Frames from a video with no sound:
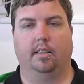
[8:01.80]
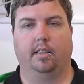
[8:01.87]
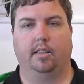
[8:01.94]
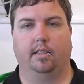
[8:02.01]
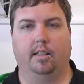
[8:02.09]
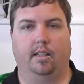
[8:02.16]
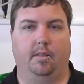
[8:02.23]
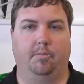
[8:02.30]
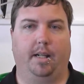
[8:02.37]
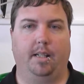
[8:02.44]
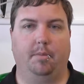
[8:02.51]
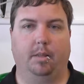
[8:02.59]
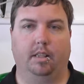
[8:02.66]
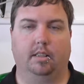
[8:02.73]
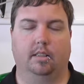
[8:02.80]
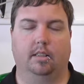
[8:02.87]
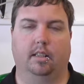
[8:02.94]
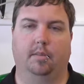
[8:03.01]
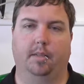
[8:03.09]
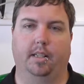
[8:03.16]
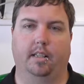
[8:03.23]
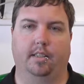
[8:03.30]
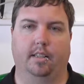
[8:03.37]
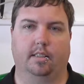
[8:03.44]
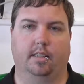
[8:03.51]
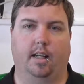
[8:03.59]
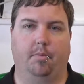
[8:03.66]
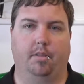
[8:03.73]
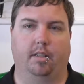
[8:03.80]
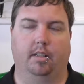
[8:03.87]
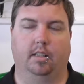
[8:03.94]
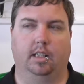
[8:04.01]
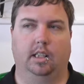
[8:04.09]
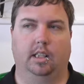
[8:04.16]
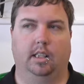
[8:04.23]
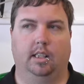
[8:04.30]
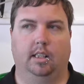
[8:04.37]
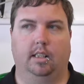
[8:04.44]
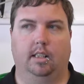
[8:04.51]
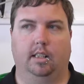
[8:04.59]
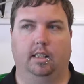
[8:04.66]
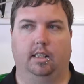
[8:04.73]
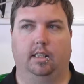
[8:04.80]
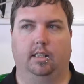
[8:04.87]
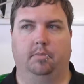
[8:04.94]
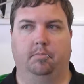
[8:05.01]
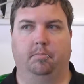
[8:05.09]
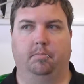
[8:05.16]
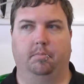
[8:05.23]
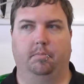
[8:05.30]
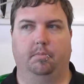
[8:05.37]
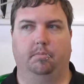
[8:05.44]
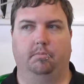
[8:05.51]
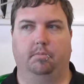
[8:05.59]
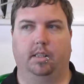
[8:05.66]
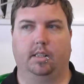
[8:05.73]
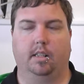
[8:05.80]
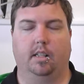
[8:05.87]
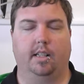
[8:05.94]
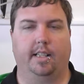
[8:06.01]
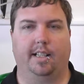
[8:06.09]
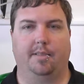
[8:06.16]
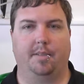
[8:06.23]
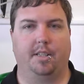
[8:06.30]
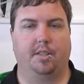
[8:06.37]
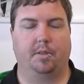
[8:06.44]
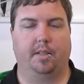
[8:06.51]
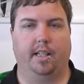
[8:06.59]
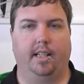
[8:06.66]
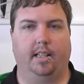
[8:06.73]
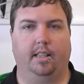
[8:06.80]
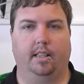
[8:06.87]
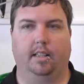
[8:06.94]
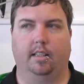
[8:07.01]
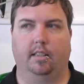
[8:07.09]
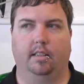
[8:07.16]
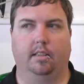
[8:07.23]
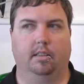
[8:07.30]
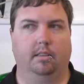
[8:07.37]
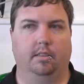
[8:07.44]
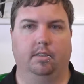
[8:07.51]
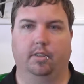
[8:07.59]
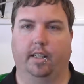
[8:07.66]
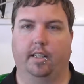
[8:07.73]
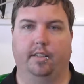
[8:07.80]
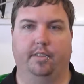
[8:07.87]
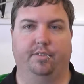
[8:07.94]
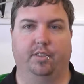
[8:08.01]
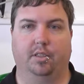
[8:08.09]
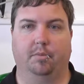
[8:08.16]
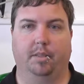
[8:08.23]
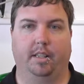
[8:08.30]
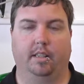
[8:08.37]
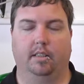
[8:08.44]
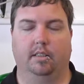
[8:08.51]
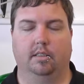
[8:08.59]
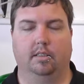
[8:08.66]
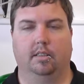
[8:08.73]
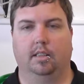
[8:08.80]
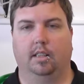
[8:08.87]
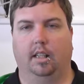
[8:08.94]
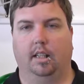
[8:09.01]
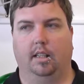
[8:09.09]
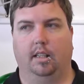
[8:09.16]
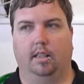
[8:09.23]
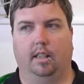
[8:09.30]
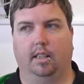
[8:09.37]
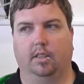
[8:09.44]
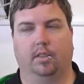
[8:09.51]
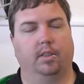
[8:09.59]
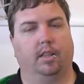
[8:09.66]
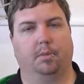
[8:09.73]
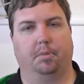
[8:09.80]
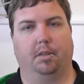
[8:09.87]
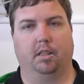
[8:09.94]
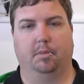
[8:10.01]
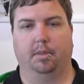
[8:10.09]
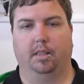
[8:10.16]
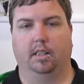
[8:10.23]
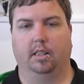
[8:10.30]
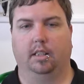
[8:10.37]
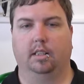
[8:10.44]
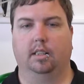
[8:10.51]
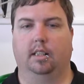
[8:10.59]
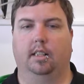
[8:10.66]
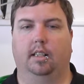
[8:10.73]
in babies. I mean, it does happen. A slight damage to an egg and you'll get a deformity. There's all those possibilities.